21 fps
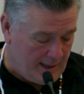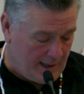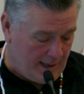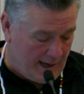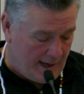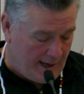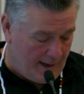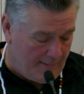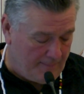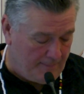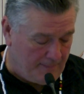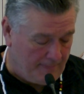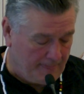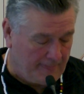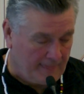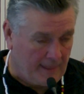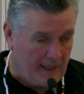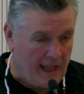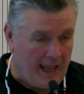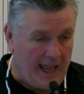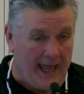
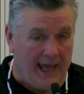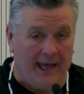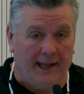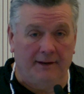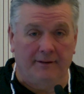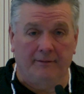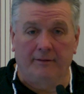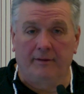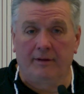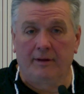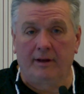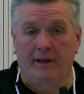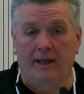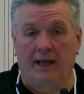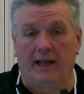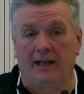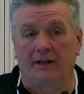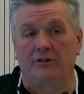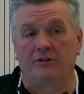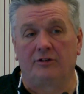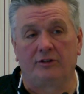And
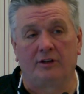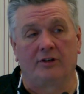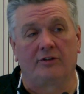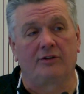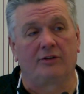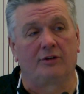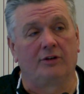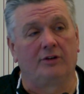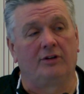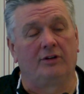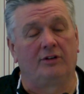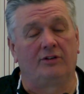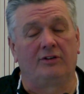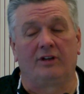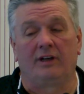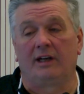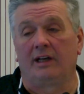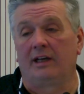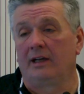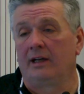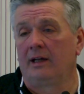it's just good to
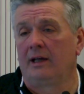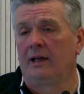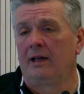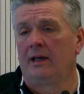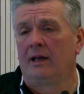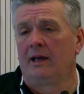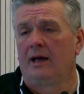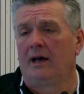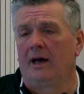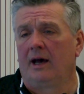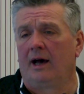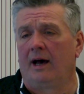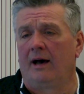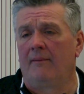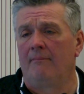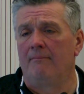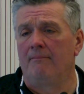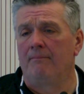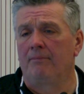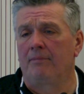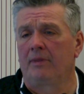see
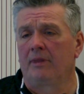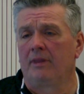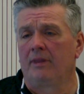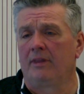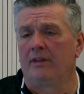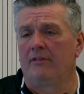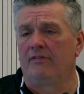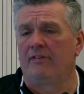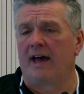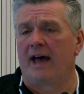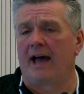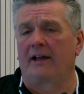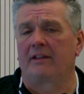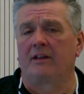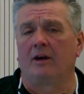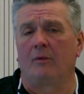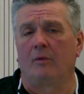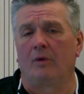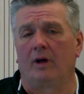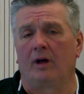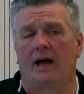the fact
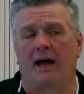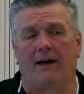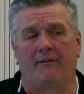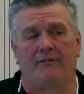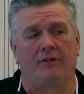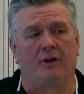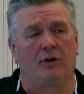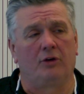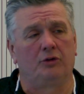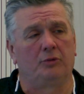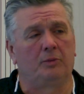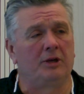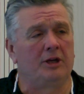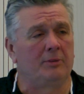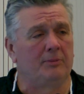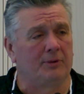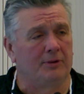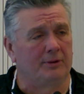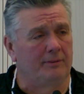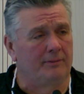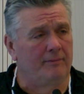that we'll have those
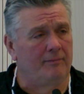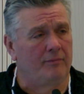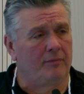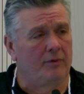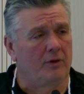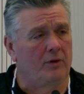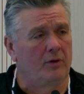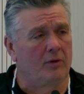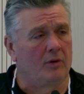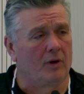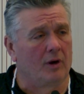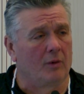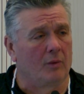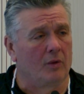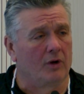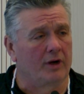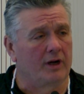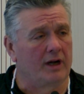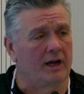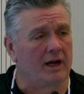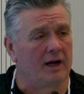people who are
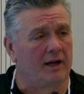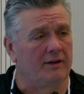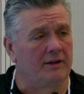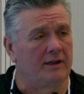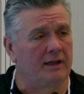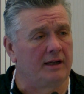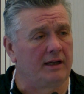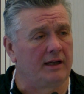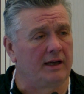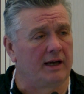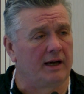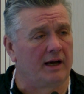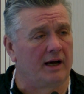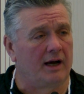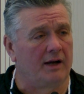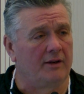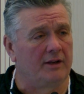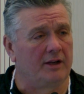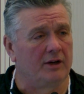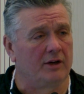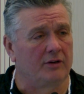working on the
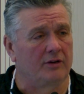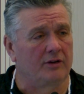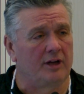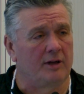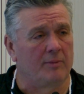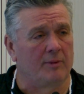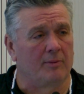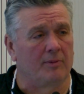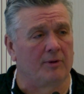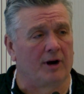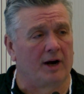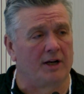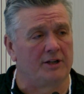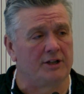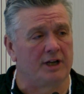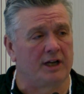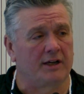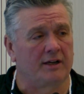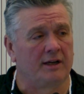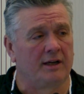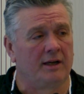Earthkeeper
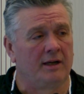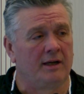project